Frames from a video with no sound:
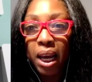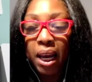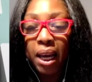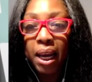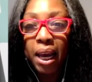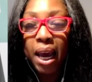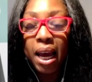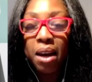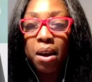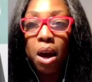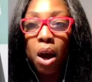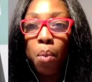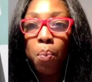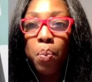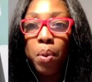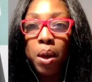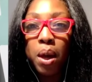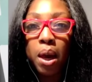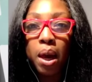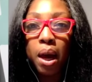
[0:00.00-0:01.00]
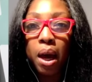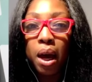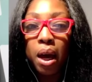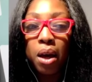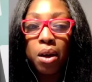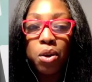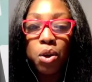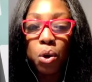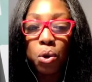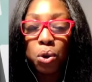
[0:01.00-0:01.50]
It can be
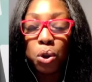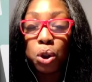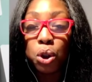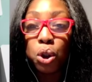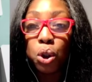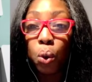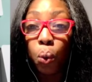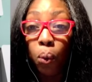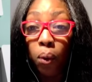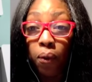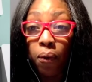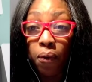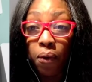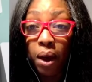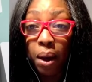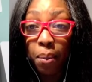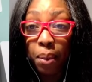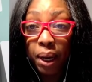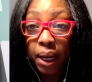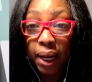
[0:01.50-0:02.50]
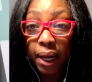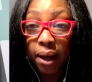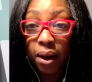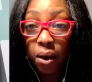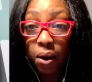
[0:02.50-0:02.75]
your soul family.